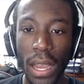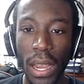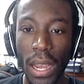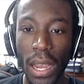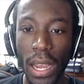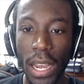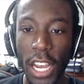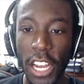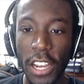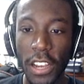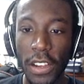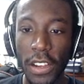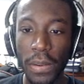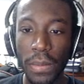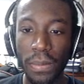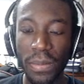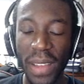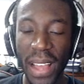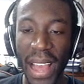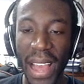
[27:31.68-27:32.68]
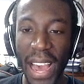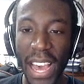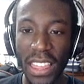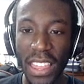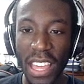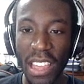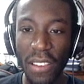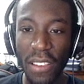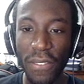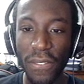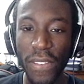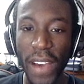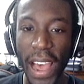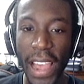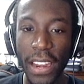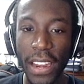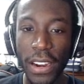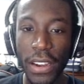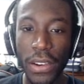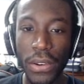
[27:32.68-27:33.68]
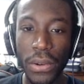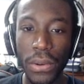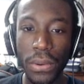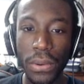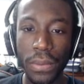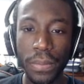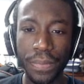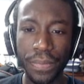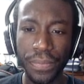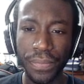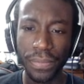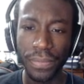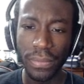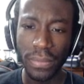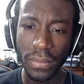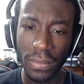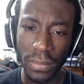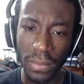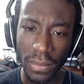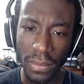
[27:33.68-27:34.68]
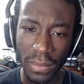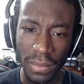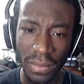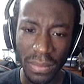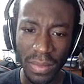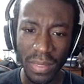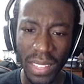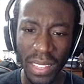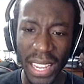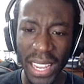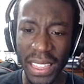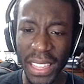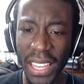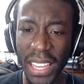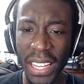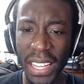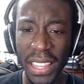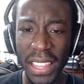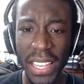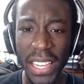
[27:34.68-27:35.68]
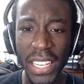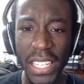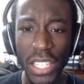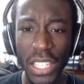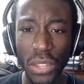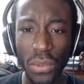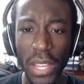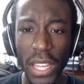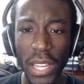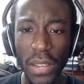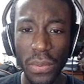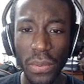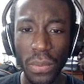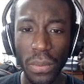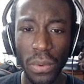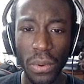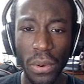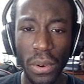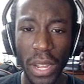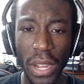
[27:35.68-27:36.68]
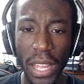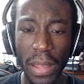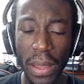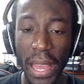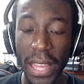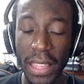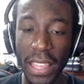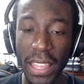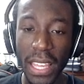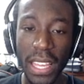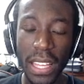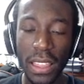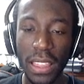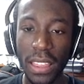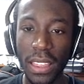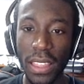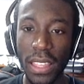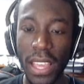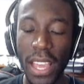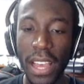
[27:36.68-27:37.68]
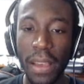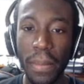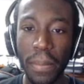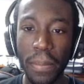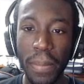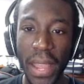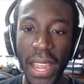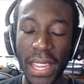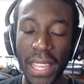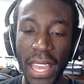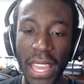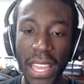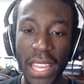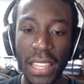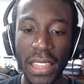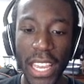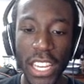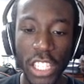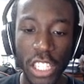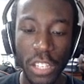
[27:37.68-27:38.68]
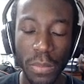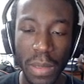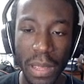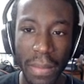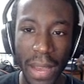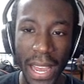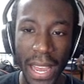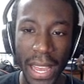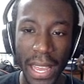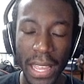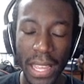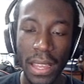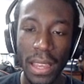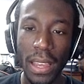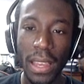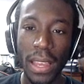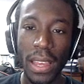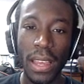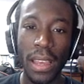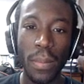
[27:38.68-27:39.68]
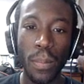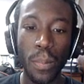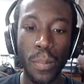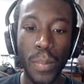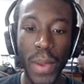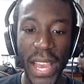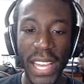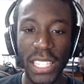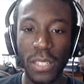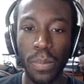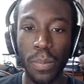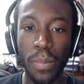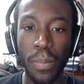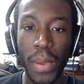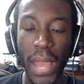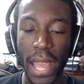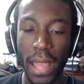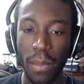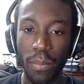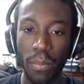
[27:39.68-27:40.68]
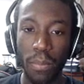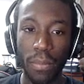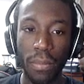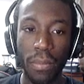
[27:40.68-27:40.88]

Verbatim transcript: I think Fido, I think these 3, I think, yeah, and Pancake, they should be my best bet.